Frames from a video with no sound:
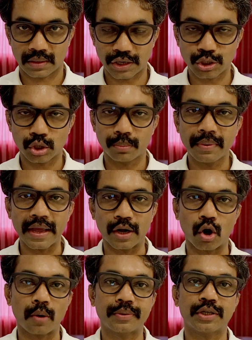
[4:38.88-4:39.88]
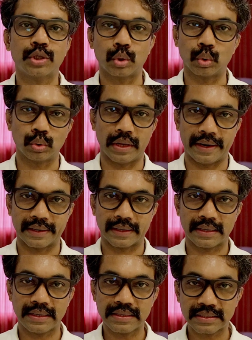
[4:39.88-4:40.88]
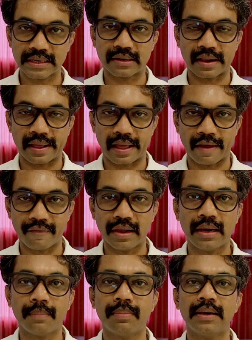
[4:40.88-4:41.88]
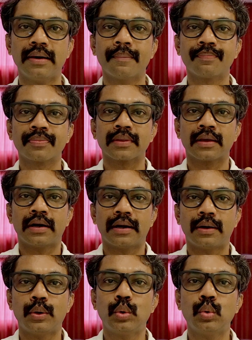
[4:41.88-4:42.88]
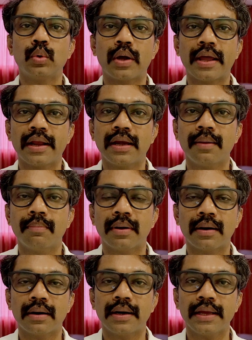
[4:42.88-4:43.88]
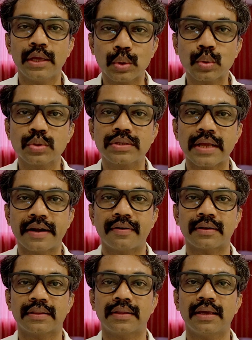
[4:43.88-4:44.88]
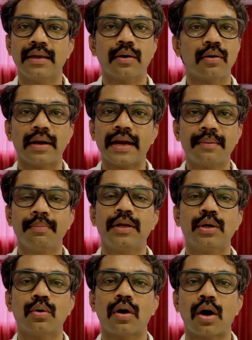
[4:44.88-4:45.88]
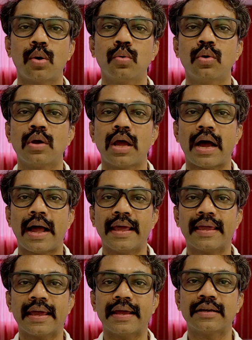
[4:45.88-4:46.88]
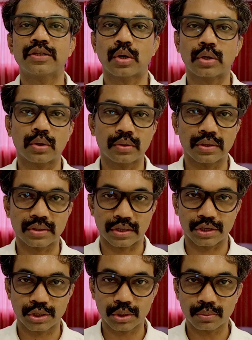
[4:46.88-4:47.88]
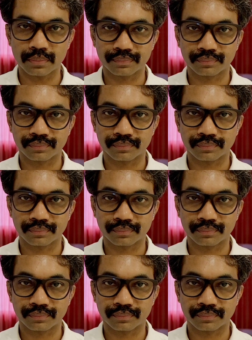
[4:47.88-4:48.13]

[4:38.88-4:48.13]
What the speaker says: There should be an option to do that. Is it available? Do anybody use that thing, or let me know how I can sort out this issue.